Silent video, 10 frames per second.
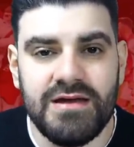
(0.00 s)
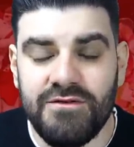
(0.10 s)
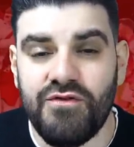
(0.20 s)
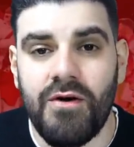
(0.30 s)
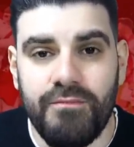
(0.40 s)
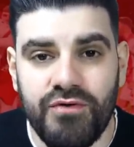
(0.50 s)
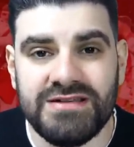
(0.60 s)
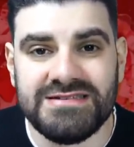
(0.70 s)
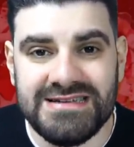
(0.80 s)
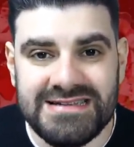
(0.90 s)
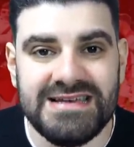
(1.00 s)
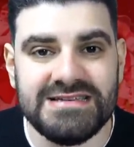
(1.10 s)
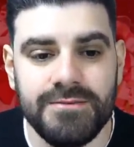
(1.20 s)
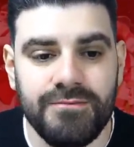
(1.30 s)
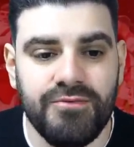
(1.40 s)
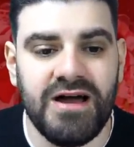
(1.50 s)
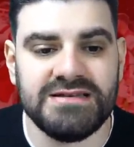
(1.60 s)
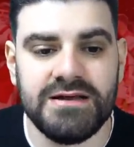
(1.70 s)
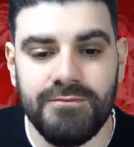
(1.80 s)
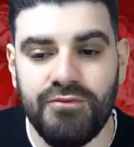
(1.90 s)
for a pretty decent
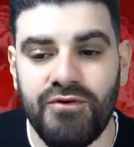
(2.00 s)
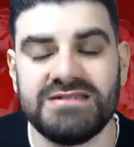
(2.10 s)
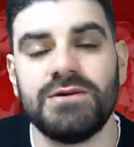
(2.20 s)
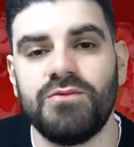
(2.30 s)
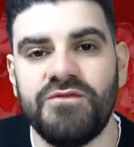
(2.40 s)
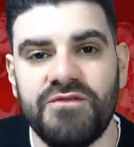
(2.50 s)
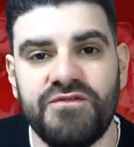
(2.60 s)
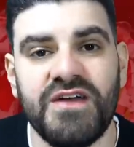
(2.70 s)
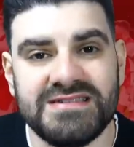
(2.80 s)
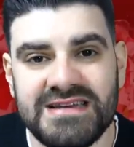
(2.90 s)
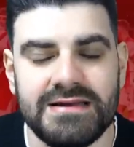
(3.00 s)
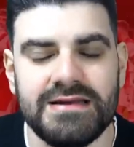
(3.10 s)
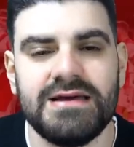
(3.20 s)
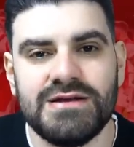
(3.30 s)
price and a price that will fit in